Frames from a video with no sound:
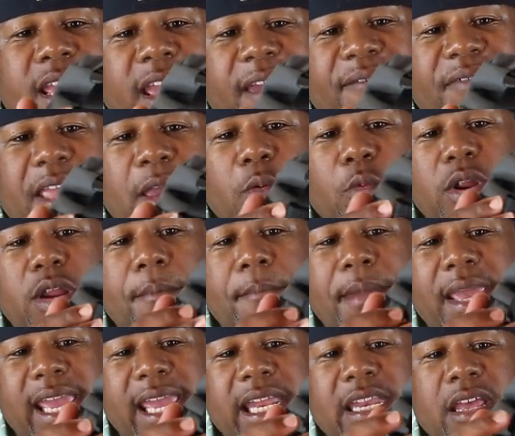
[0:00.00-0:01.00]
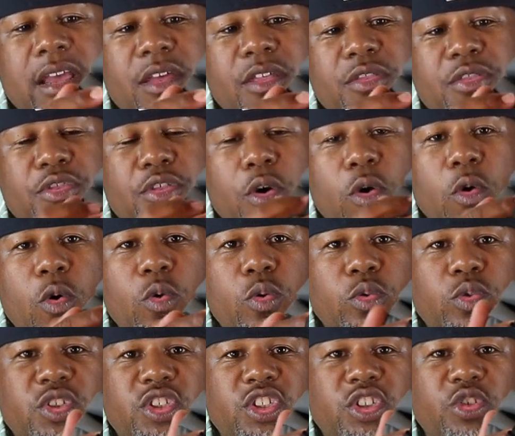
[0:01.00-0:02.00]
if they would have made
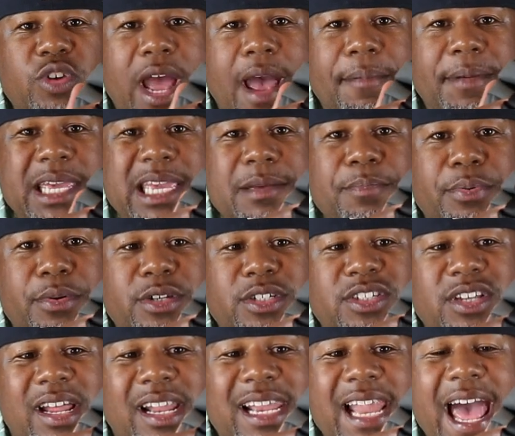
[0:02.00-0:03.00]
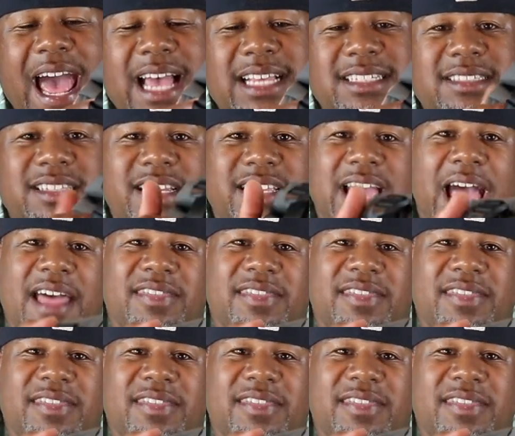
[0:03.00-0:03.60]
those strap keepers elastic.